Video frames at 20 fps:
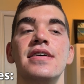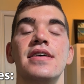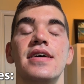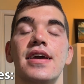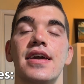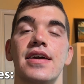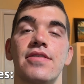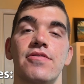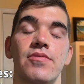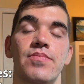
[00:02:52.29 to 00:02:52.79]

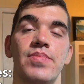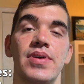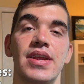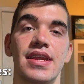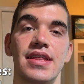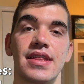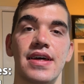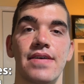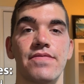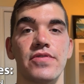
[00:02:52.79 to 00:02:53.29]
and
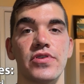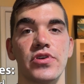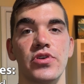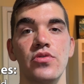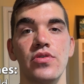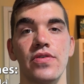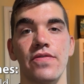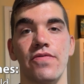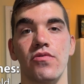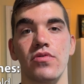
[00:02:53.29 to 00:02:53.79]
repeating that for 2
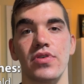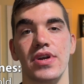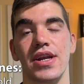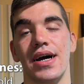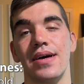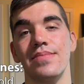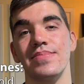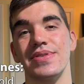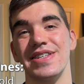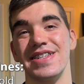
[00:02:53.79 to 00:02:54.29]
to 4
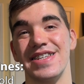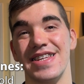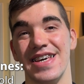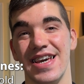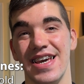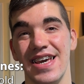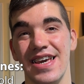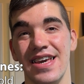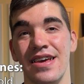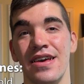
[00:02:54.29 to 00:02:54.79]
times a
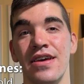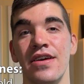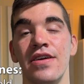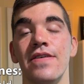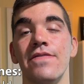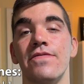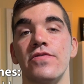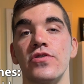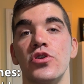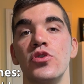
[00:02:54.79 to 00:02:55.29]
day
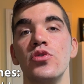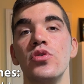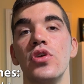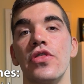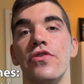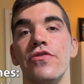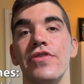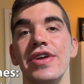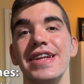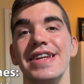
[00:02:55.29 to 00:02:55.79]
for 2 to
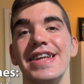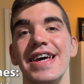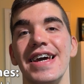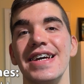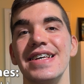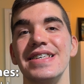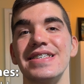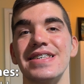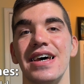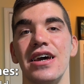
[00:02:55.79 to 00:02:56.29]
3
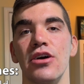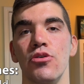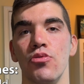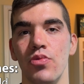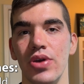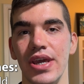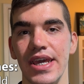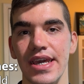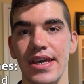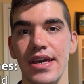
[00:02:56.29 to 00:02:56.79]
days a
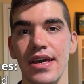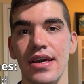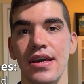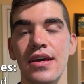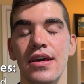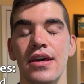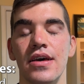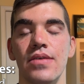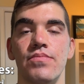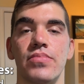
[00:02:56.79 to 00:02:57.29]
week.
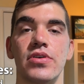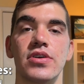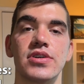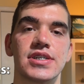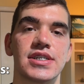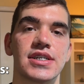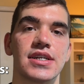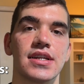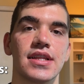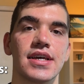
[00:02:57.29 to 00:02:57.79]

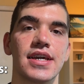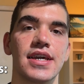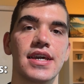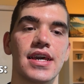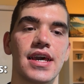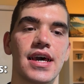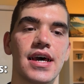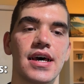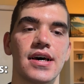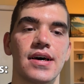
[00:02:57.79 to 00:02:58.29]

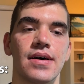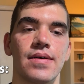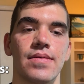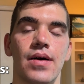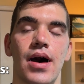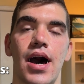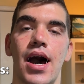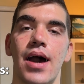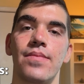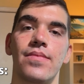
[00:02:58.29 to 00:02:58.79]
Personally,
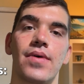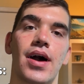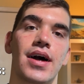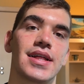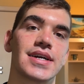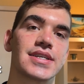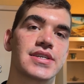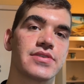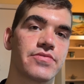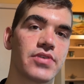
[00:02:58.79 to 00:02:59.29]
I
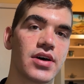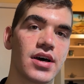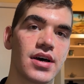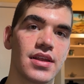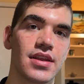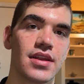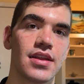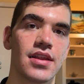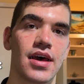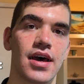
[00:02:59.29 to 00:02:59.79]
like to
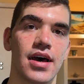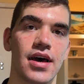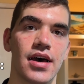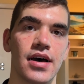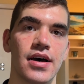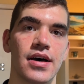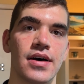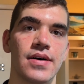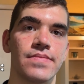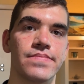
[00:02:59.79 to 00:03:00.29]
run,
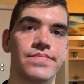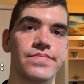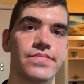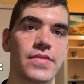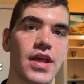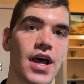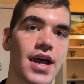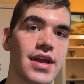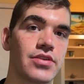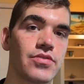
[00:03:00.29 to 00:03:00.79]

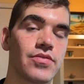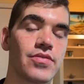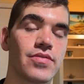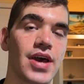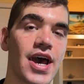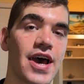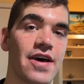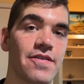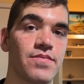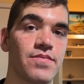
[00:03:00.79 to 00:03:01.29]
I do half